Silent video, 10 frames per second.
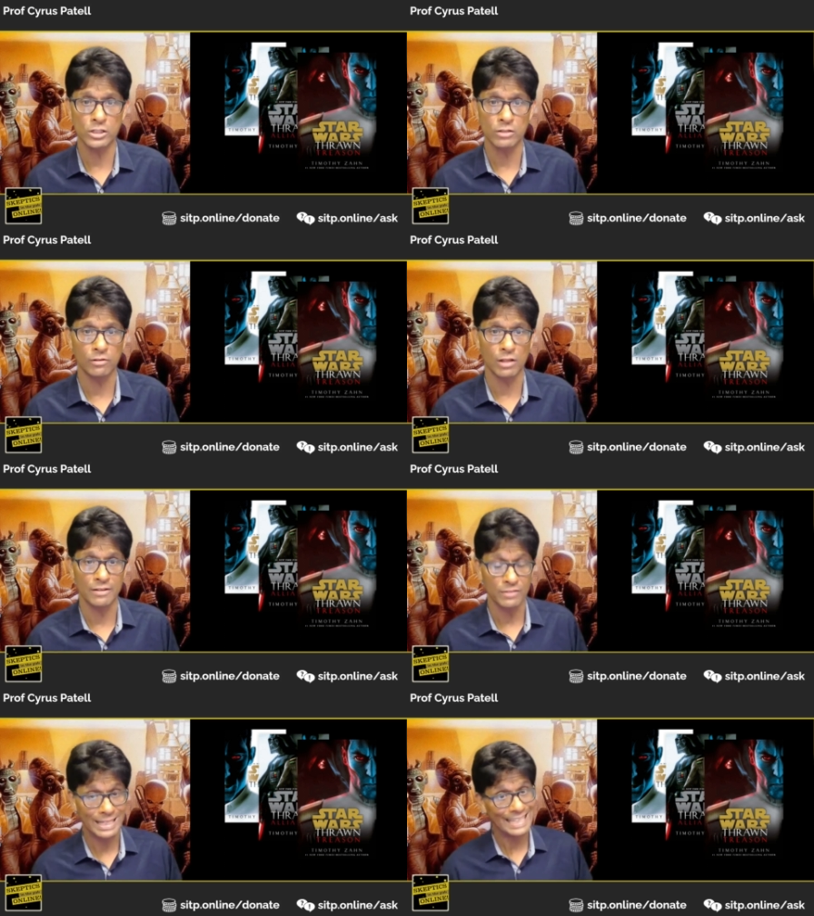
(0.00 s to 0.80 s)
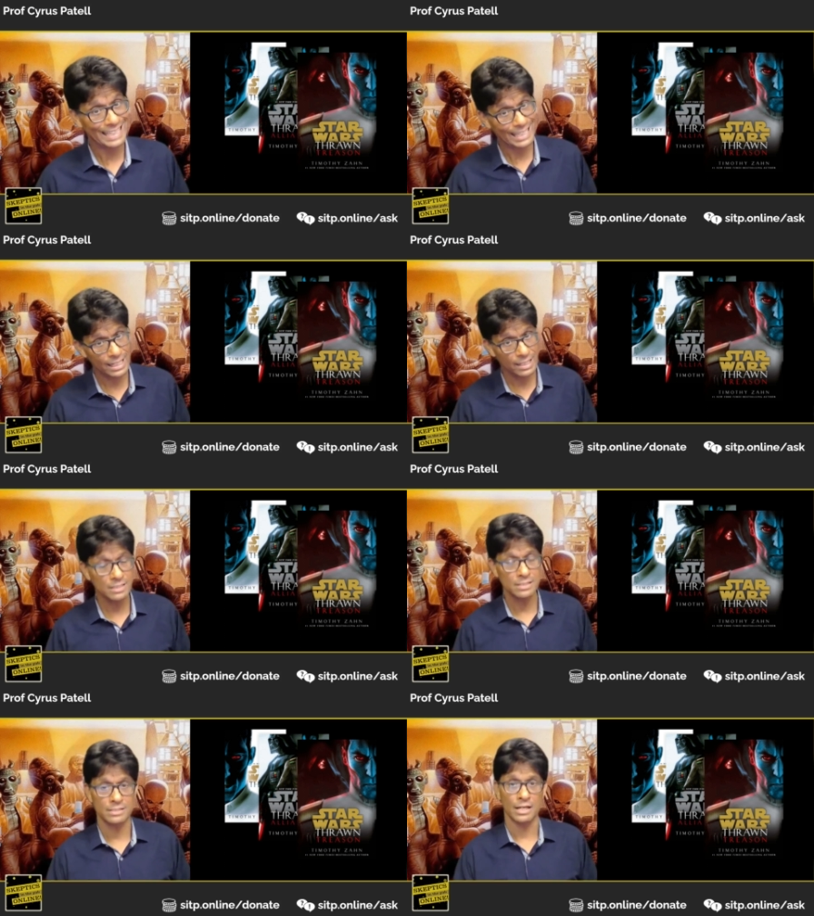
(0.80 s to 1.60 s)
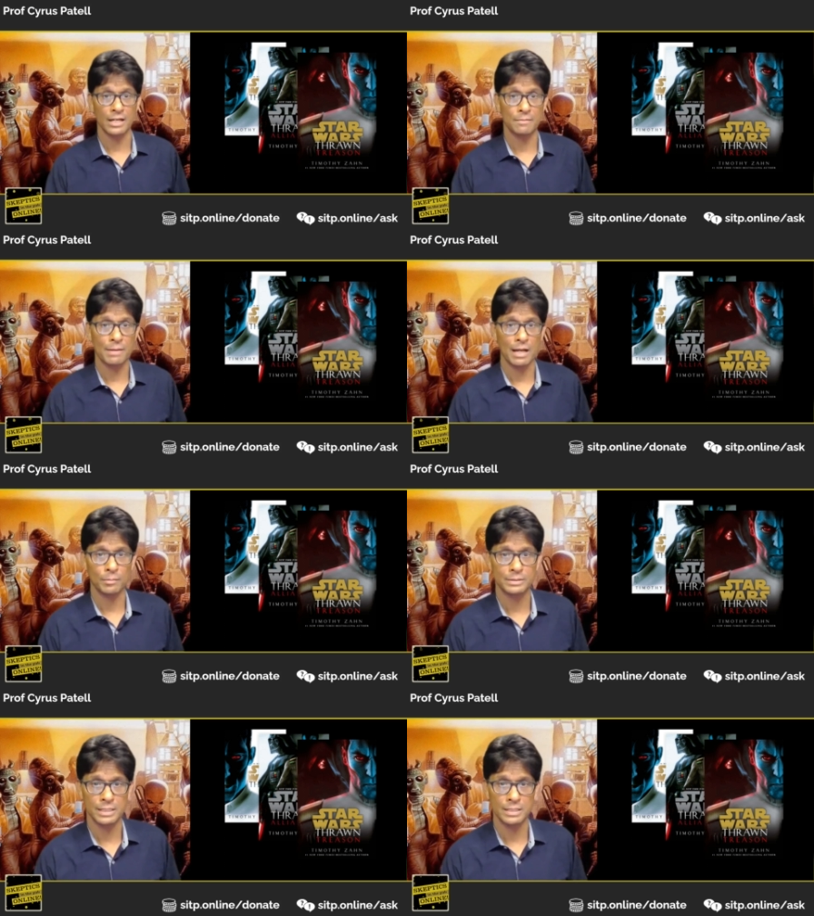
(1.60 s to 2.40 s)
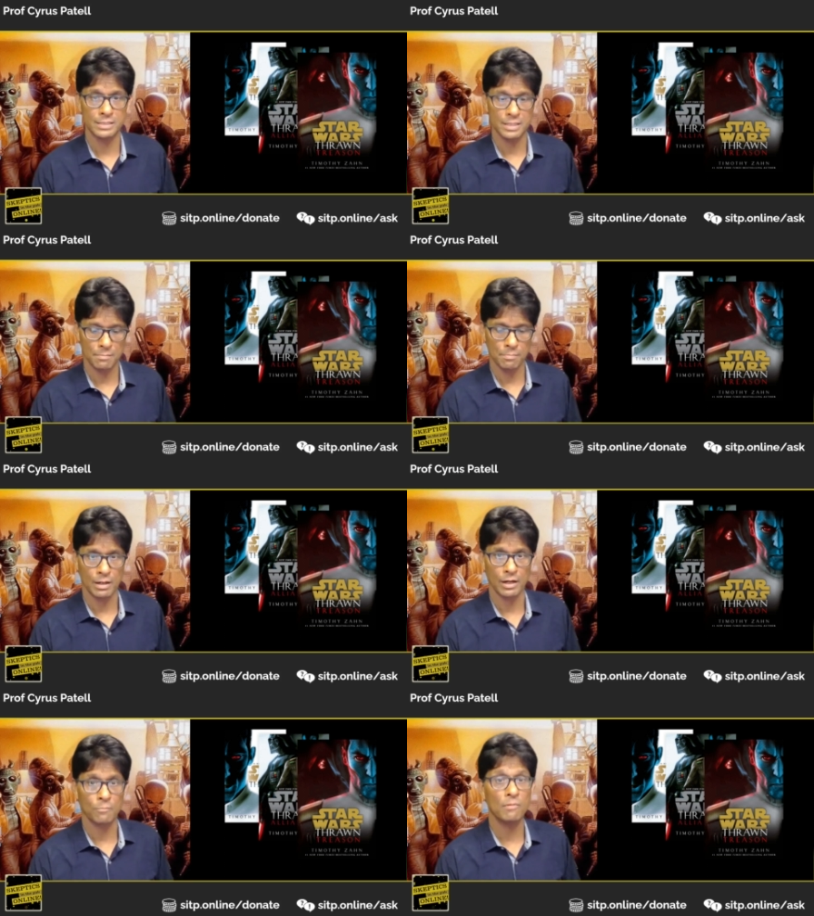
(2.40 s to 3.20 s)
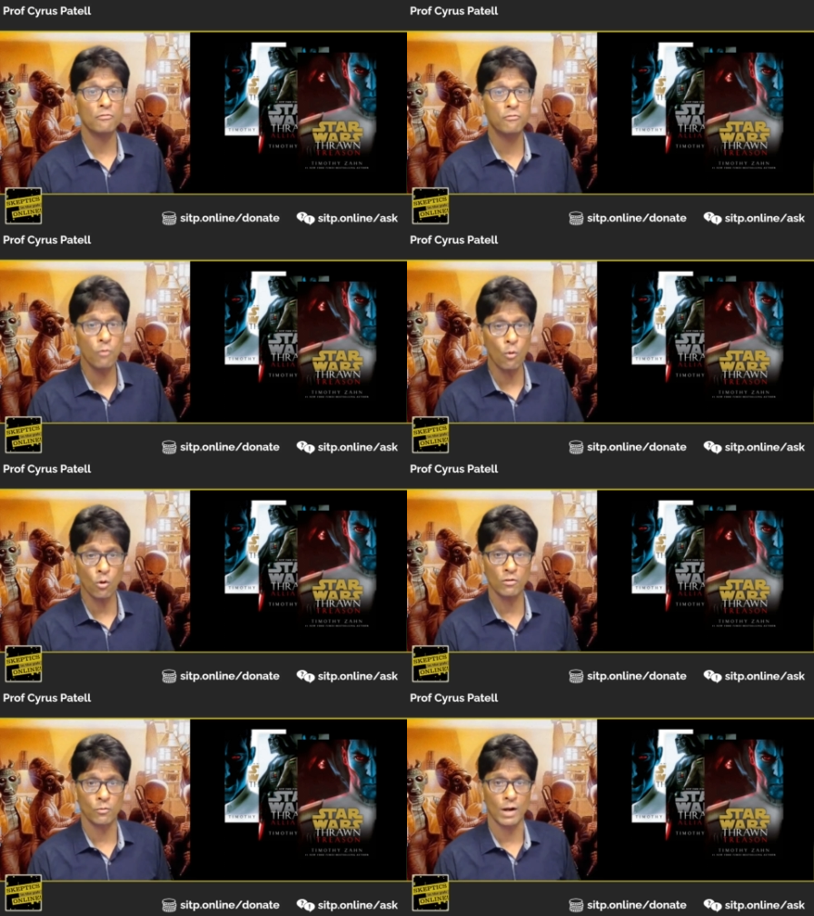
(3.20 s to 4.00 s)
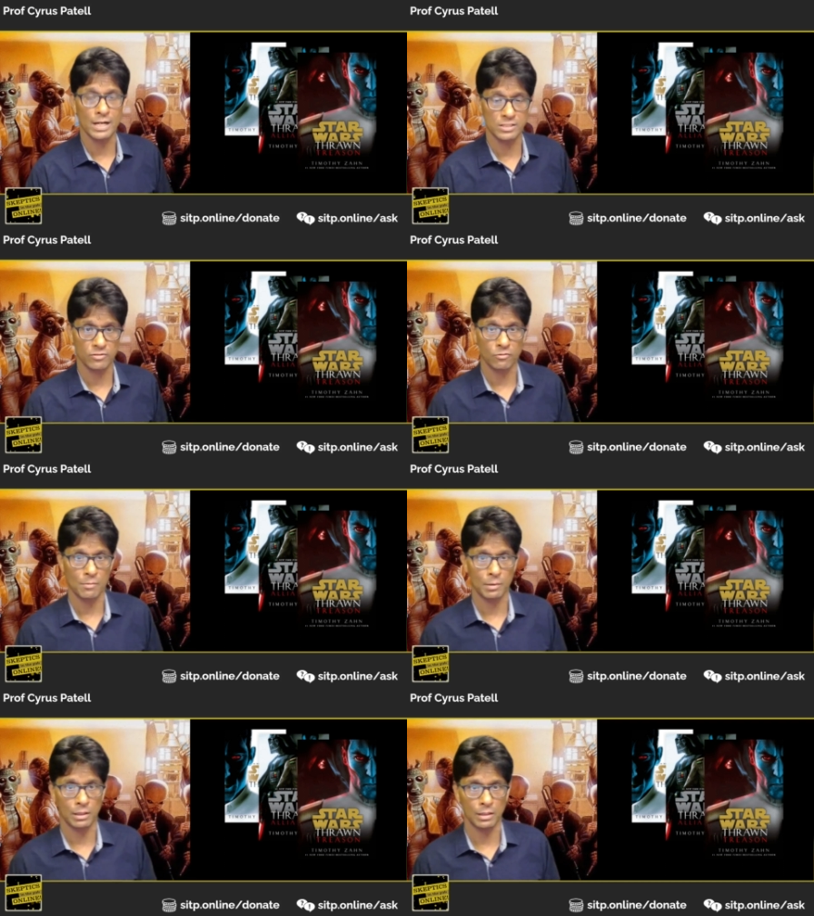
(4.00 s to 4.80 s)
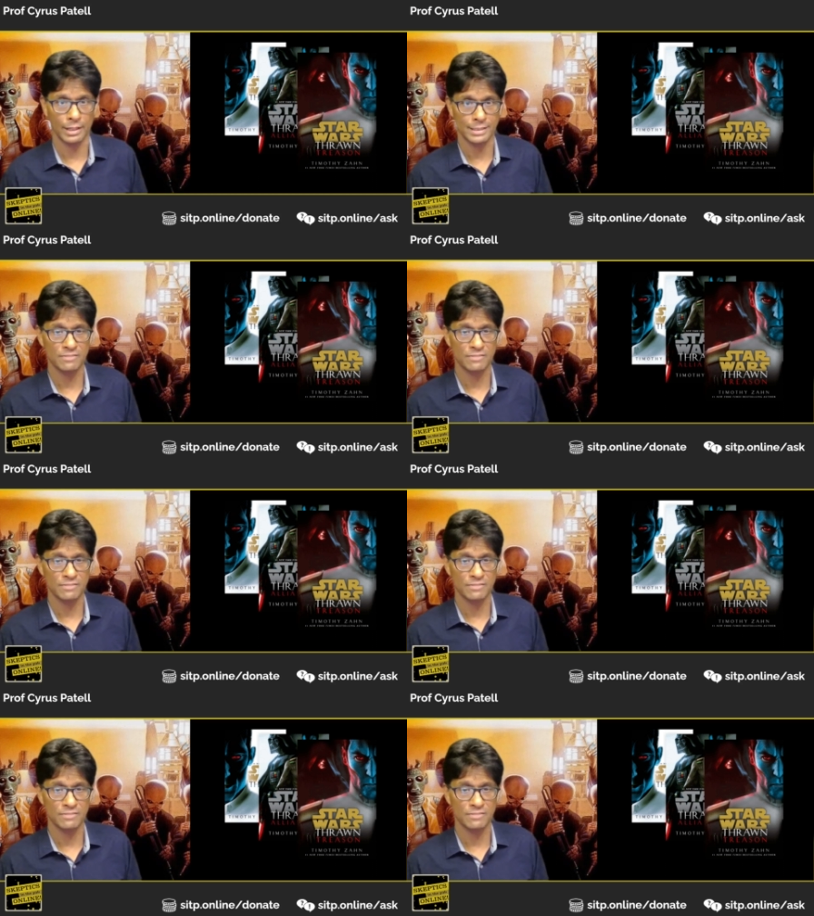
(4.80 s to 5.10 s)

of life inside Palpatine's empire before the rise of the Rebel Alliance.